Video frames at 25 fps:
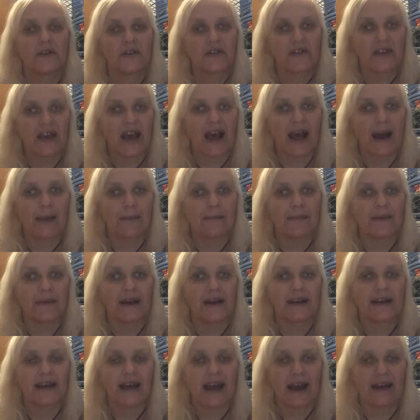Sam
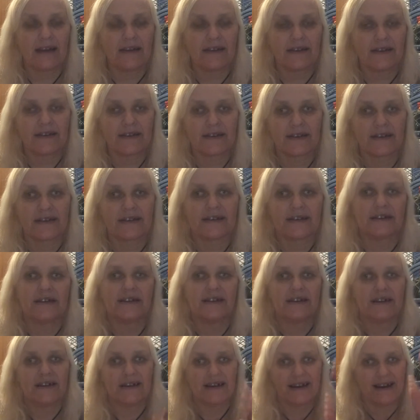and Harrison.
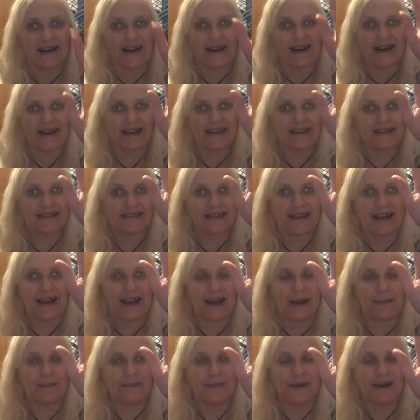Hi,
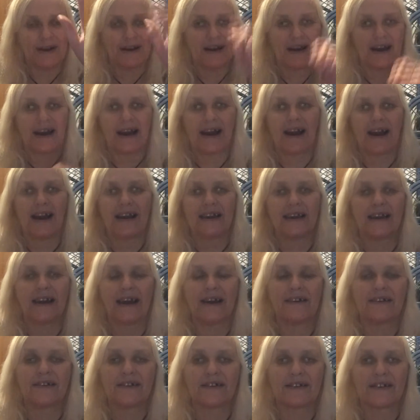Sam. Hi,
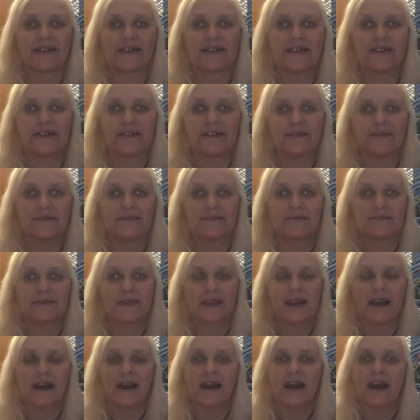Harrison.
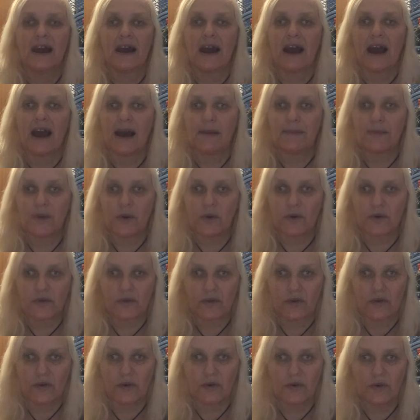I'm
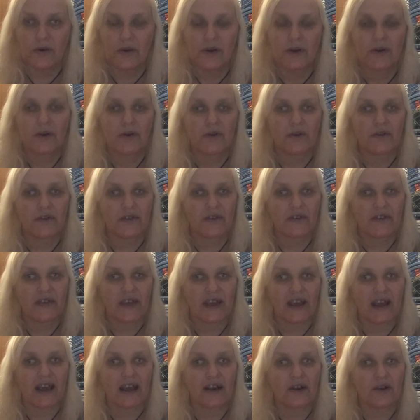also going to
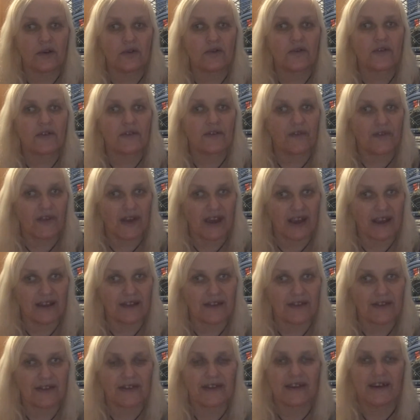say hello to
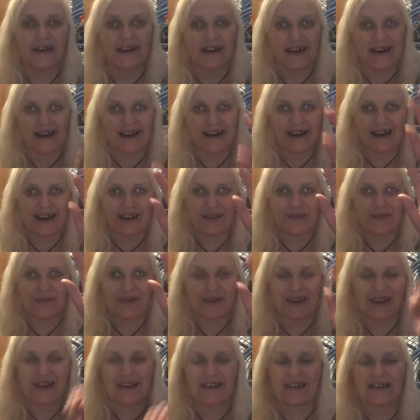Faith. Hi,
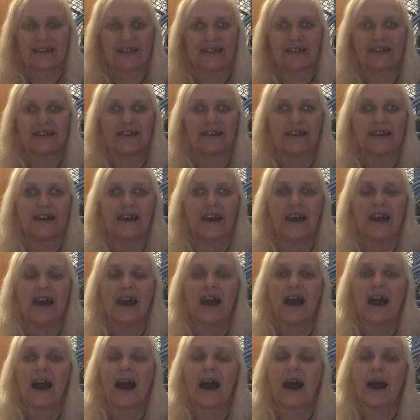Faith.
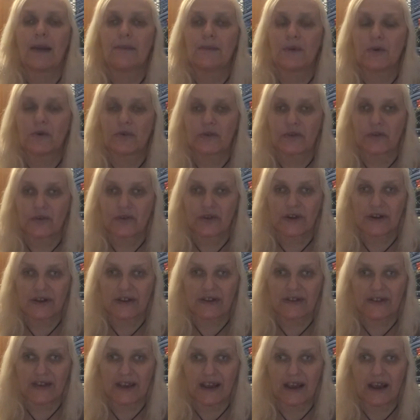I'm also going to
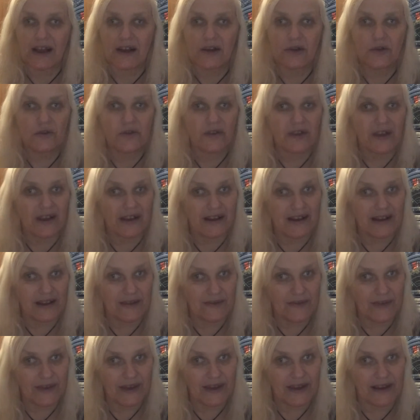say hello to
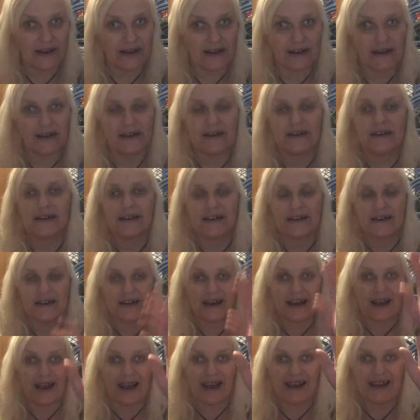Olivia.
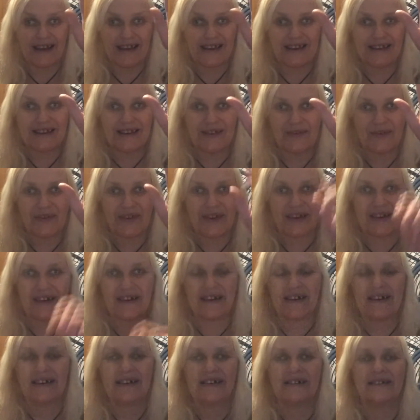Hi,
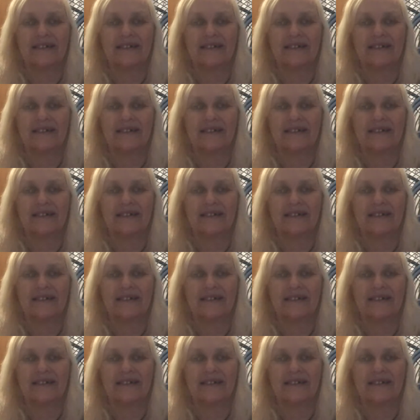Olivia.